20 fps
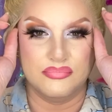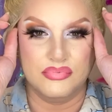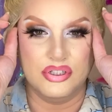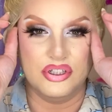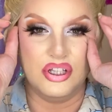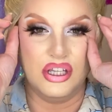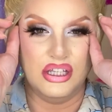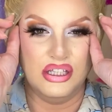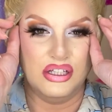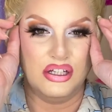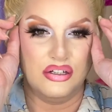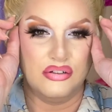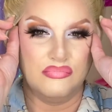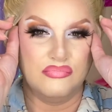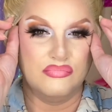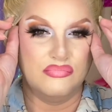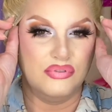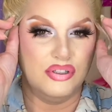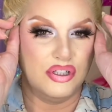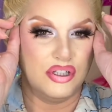you
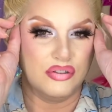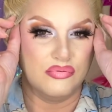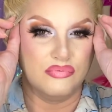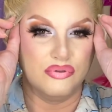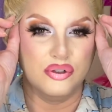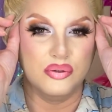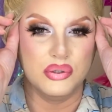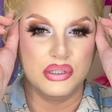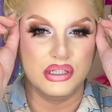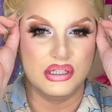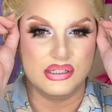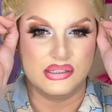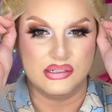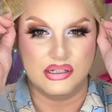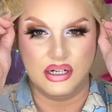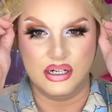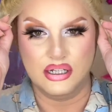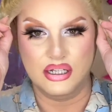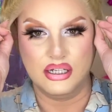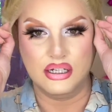can ruin the
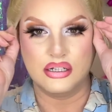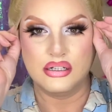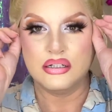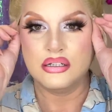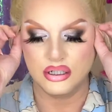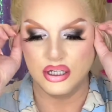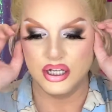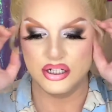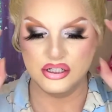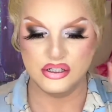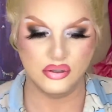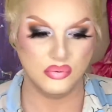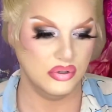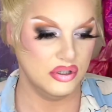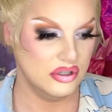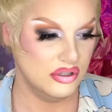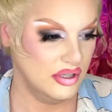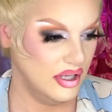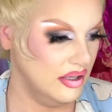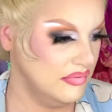styling, and you don't want
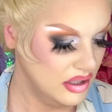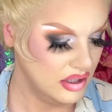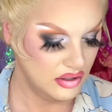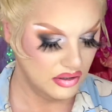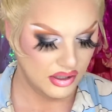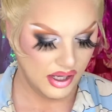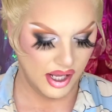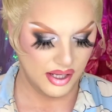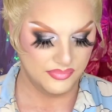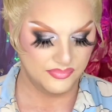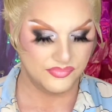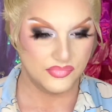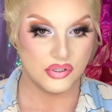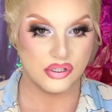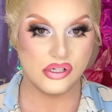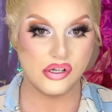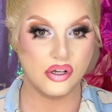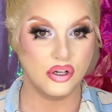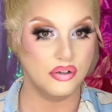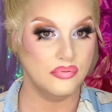to do that. Okay,
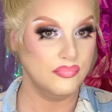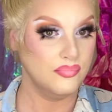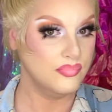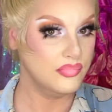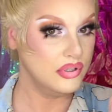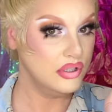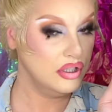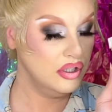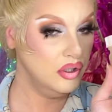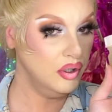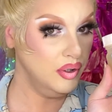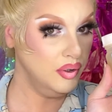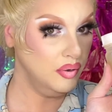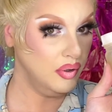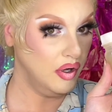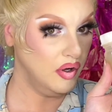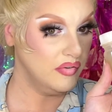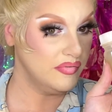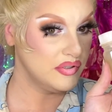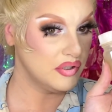so the glue
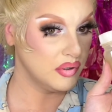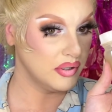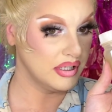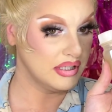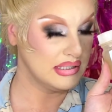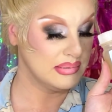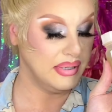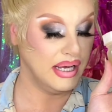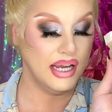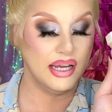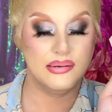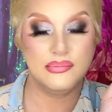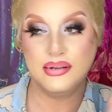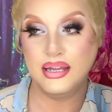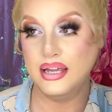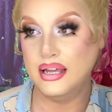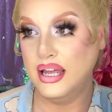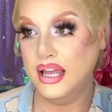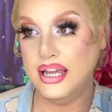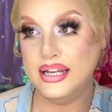of choice by
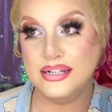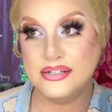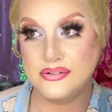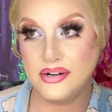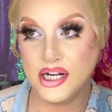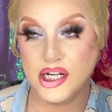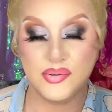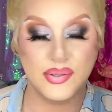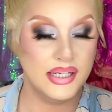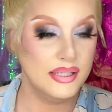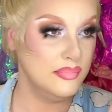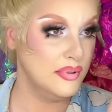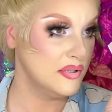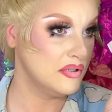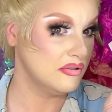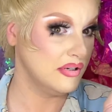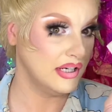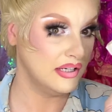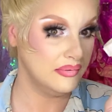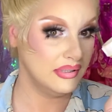any drag queen, most
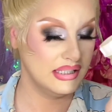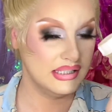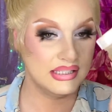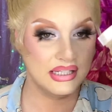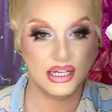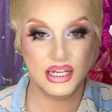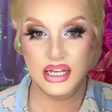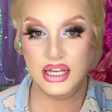drag queens,